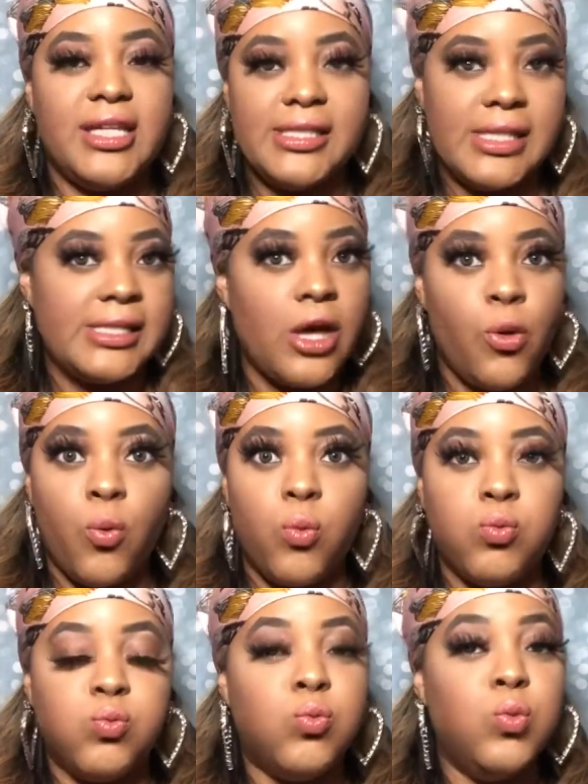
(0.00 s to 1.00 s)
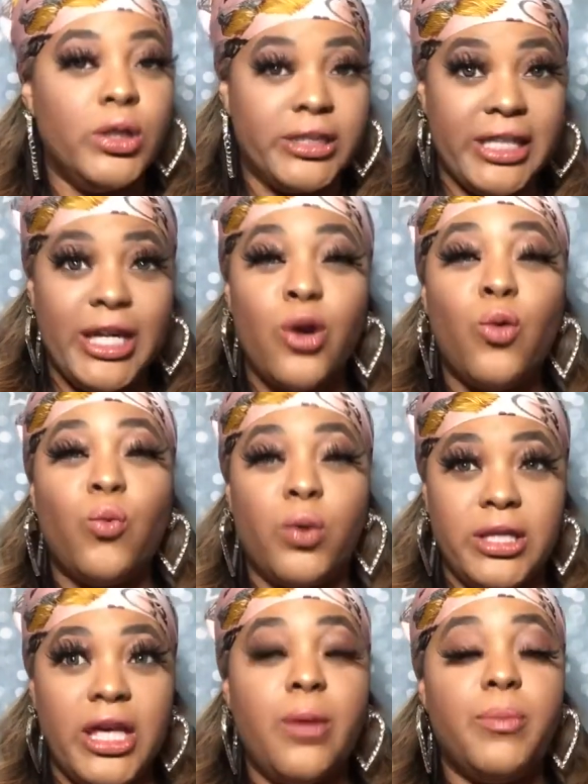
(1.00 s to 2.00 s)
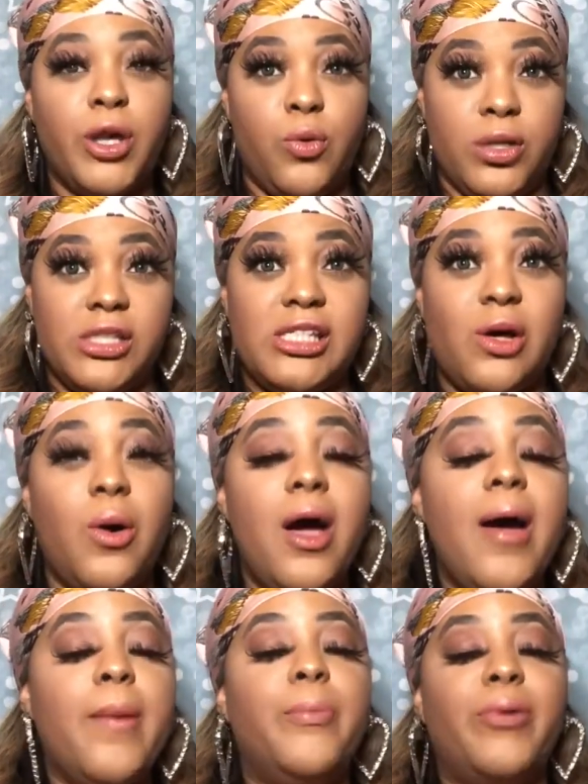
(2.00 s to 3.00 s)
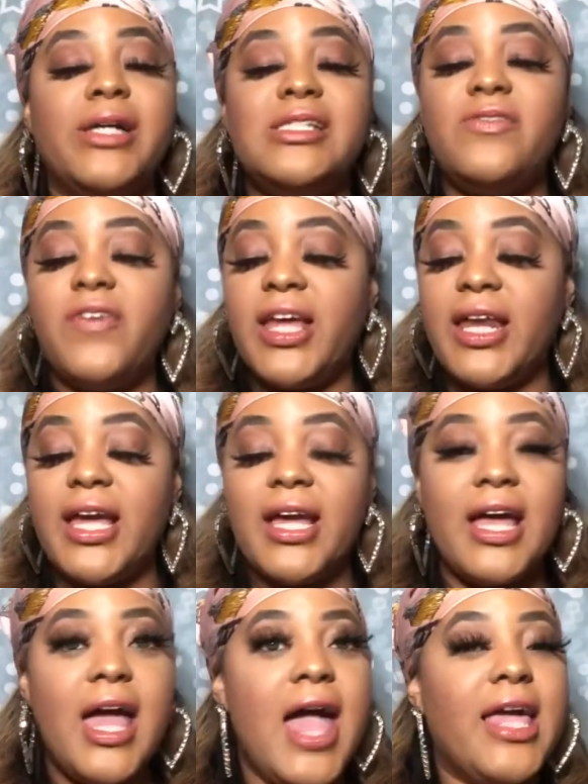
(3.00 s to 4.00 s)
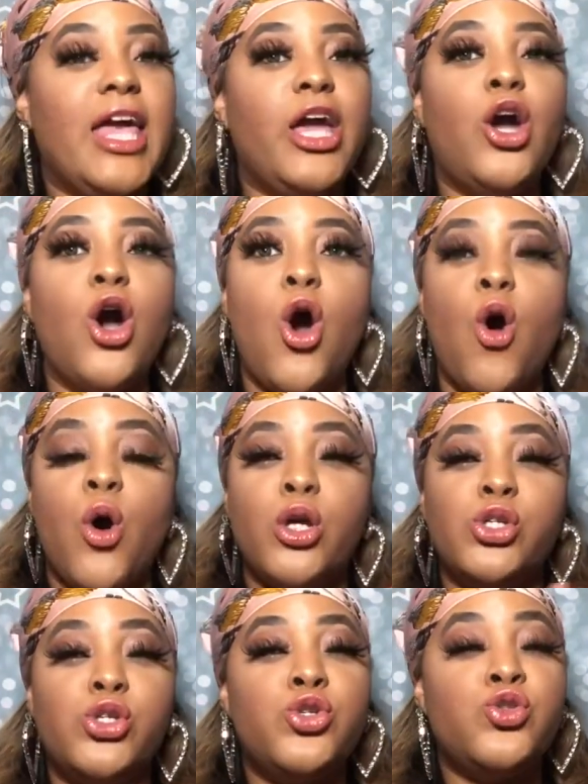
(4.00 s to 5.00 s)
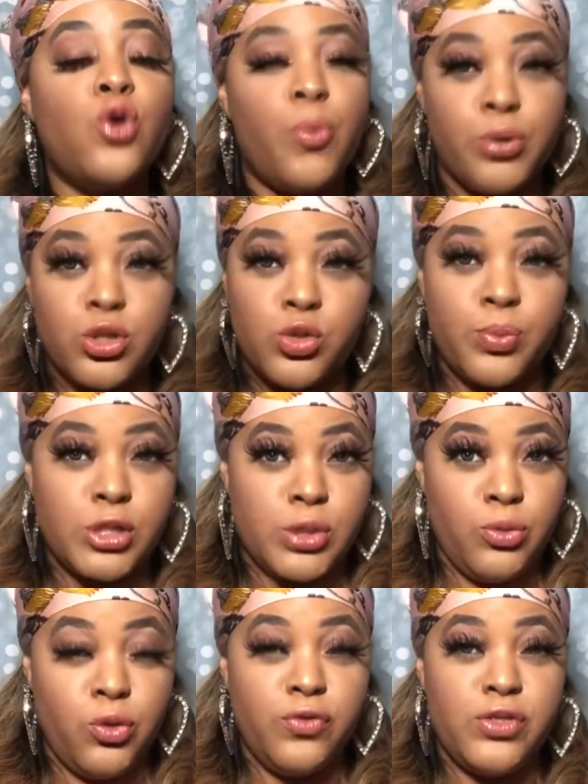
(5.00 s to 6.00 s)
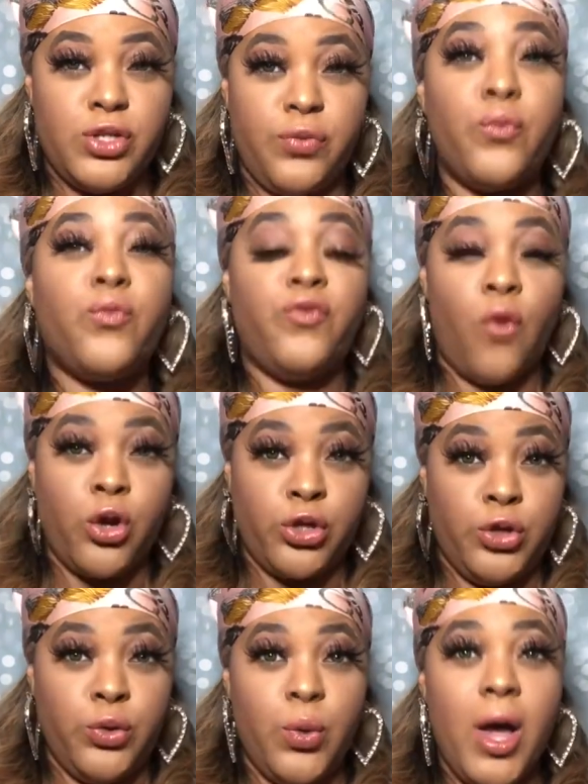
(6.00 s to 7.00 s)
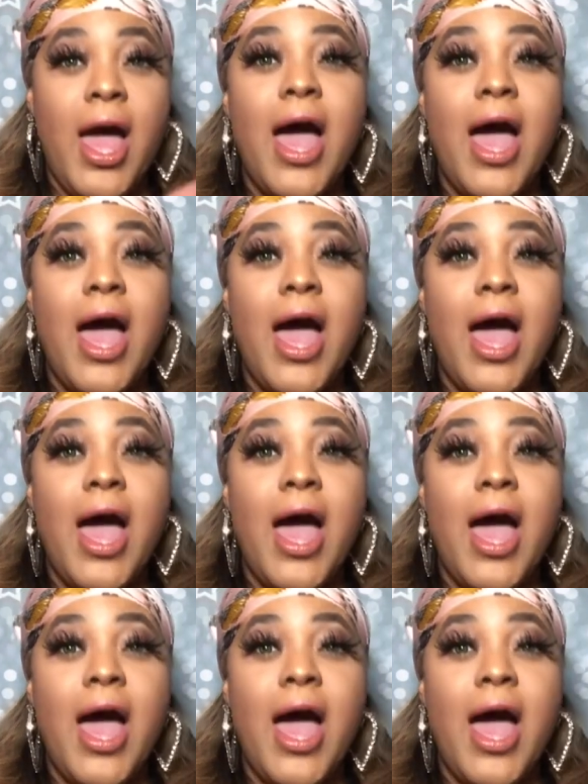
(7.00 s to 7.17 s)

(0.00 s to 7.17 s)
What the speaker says: This is a really, really big one. So breastfeeding can go super, super smooth for you